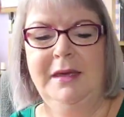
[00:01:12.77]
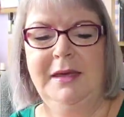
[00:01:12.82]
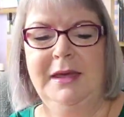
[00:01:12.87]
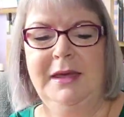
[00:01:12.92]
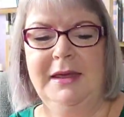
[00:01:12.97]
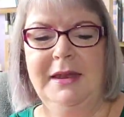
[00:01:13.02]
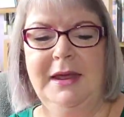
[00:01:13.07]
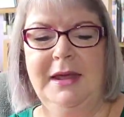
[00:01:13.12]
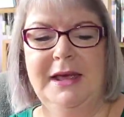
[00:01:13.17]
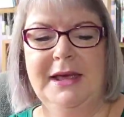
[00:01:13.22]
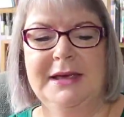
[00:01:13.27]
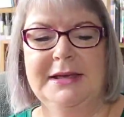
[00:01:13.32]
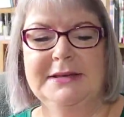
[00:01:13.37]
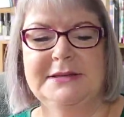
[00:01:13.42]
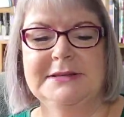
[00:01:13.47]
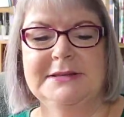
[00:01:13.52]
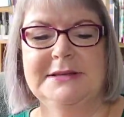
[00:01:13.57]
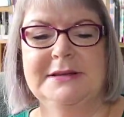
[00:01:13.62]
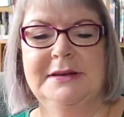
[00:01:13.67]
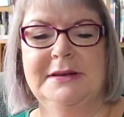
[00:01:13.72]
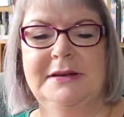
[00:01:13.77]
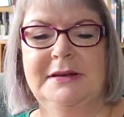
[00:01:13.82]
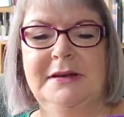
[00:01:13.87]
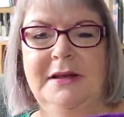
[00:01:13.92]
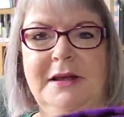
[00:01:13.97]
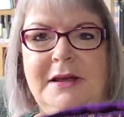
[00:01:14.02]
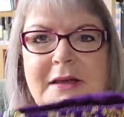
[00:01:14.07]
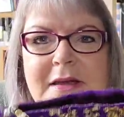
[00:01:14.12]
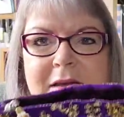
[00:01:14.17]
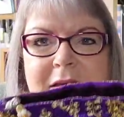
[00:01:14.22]
It has
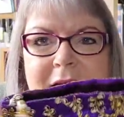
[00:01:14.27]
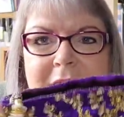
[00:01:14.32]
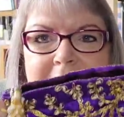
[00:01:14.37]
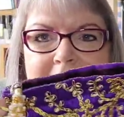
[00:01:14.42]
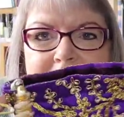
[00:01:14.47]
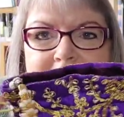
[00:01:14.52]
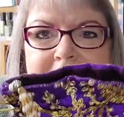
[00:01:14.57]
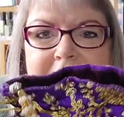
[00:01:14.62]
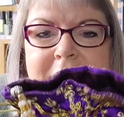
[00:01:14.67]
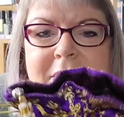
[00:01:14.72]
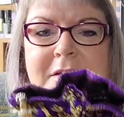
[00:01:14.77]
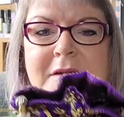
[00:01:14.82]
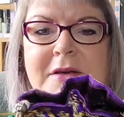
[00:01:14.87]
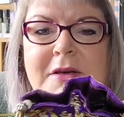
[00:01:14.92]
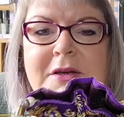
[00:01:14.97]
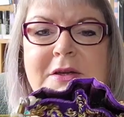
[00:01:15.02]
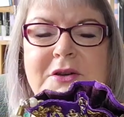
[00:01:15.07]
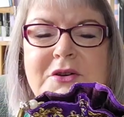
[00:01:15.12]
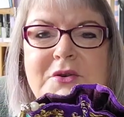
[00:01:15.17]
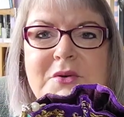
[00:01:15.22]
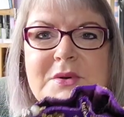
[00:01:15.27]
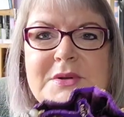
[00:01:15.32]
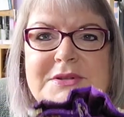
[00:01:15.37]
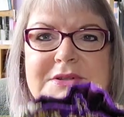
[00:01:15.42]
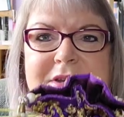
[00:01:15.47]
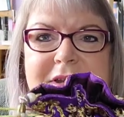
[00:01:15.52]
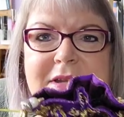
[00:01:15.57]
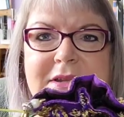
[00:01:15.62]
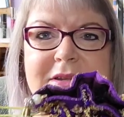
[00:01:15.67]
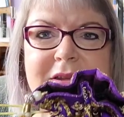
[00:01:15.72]
like a
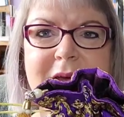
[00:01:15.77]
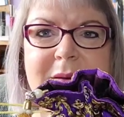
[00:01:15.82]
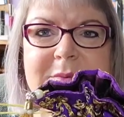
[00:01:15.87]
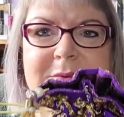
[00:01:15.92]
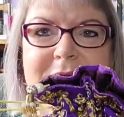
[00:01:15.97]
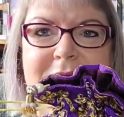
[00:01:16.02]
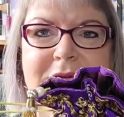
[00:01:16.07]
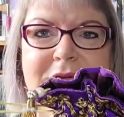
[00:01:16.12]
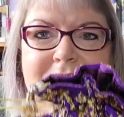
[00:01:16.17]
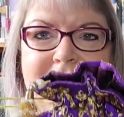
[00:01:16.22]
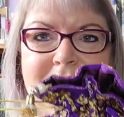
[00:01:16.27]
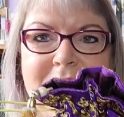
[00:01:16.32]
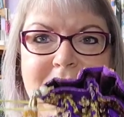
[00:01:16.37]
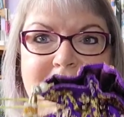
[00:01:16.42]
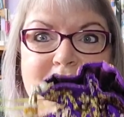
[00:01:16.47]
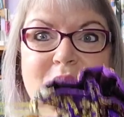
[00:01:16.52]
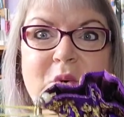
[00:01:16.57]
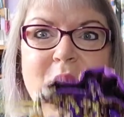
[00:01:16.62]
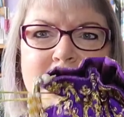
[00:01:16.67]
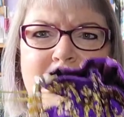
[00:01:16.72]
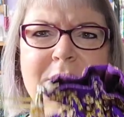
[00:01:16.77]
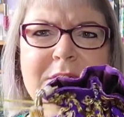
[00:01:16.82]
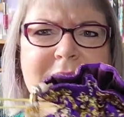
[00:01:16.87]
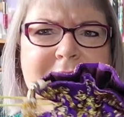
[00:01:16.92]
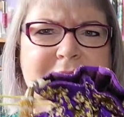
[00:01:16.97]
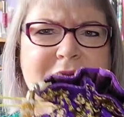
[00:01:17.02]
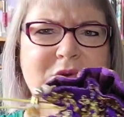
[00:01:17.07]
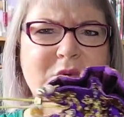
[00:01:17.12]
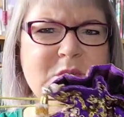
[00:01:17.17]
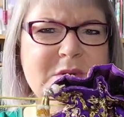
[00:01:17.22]
drawstring top, is
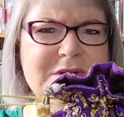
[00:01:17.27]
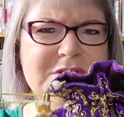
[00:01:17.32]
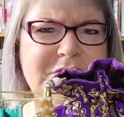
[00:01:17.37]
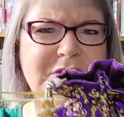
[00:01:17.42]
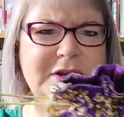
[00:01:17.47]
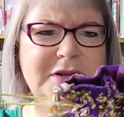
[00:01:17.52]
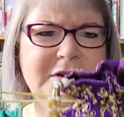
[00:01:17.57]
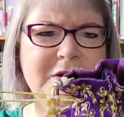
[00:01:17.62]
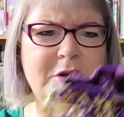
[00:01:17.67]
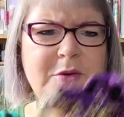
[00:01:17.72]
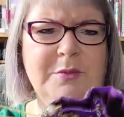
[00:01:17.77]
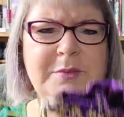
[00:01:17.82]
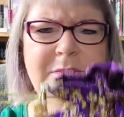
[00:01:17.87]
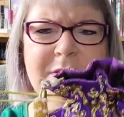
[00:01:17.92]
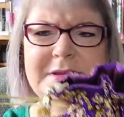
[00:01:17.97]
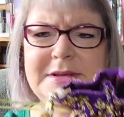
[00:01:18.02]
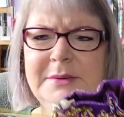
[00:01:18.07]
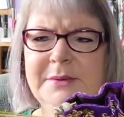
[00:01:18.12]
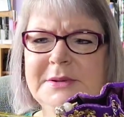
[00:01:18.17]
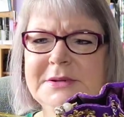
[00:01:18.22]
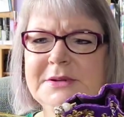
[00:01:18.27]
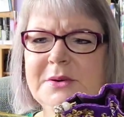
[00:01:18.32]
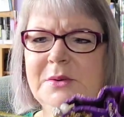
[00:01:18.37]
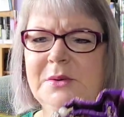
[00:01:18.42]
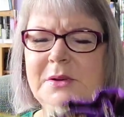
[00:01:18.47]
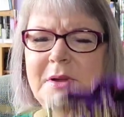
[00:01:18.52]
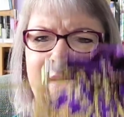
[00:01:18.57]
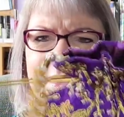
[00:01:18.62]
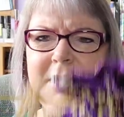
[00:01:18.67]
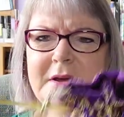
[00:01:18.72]
that what it's
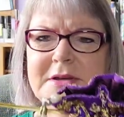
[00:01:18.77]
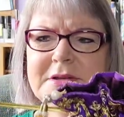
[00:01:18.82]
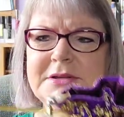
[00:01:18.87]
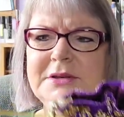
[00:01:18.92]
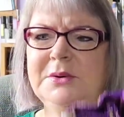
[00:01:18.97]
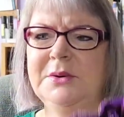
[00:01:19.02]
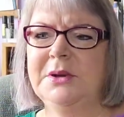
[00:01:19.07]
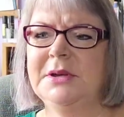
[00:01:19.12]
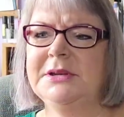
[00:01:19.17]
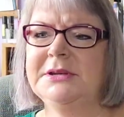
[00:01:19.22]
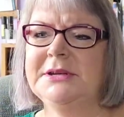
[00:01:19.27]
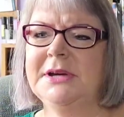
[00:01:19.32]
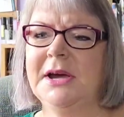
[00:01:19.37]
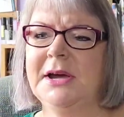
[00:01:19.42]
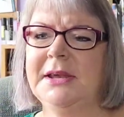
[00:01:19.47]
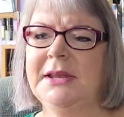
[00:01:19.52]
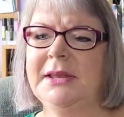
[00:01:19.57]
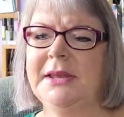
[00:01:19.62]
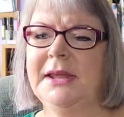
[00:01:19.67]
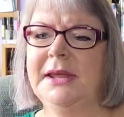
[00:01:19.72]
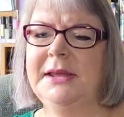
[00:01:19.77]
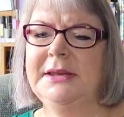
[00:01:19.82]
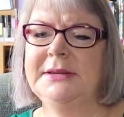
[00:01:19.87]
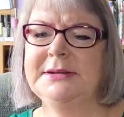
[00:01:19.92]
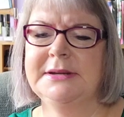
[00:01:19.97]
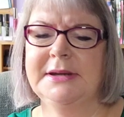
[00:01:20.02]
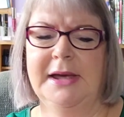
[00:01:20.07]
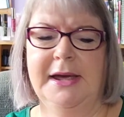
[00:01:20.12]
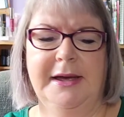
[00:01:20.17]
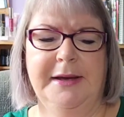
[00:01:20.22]
called? So you can tighten
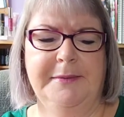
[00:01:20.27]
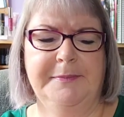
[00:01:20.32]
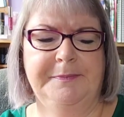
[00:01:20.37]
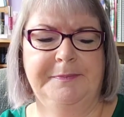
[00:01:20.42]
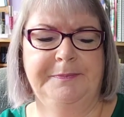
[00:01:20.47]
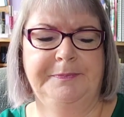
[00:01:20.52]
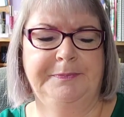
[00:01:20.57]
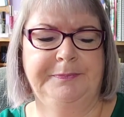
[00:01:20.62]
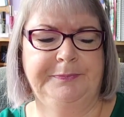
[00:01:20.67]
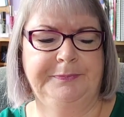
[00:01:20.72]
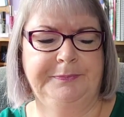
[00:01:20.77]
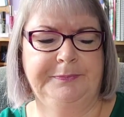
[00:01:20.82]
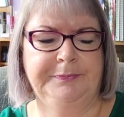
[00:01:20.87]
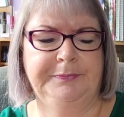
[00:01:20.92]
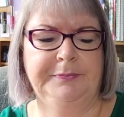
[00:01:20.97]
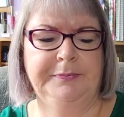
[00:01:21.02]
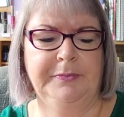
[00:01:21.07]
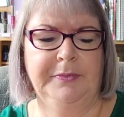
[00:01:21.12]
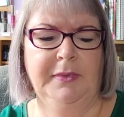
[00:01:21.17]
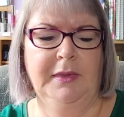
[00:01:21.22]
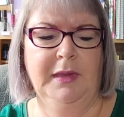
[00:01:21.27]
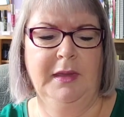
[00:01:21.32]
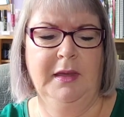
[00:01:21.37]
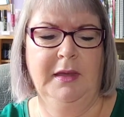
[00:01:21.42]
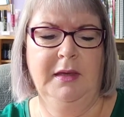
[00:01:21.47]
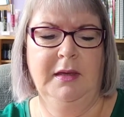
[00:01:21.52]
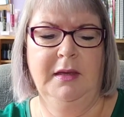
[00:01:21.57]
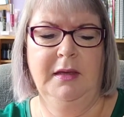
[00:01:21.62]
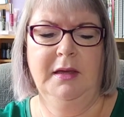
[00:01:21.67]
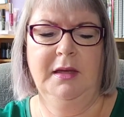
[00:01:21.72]
it and
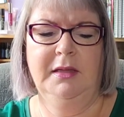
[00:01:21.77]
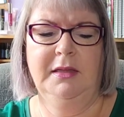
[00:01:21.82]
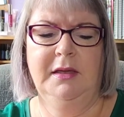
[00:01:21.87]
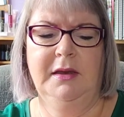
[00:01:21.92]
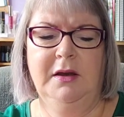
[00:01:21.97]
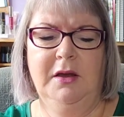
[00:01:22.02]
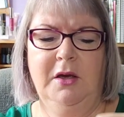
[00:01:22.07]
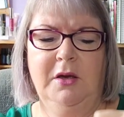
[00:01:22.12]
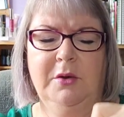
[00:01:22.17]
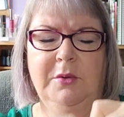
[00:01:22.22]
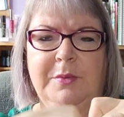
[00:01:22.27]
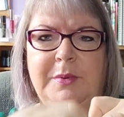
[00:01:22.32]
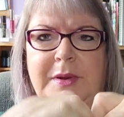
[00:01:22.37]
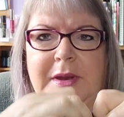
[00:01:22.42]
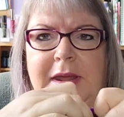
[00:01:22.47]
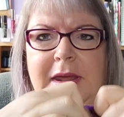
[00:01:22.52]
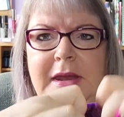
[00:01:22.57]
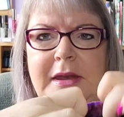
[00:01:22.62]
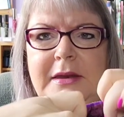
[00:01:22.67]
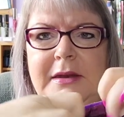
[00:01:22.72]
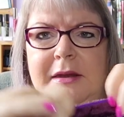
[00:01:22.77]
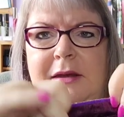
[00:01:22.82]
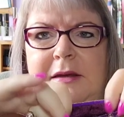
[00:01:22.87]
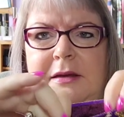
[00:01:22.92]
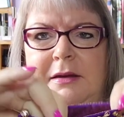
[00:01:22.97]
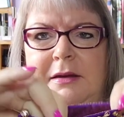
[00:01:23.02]
then open it,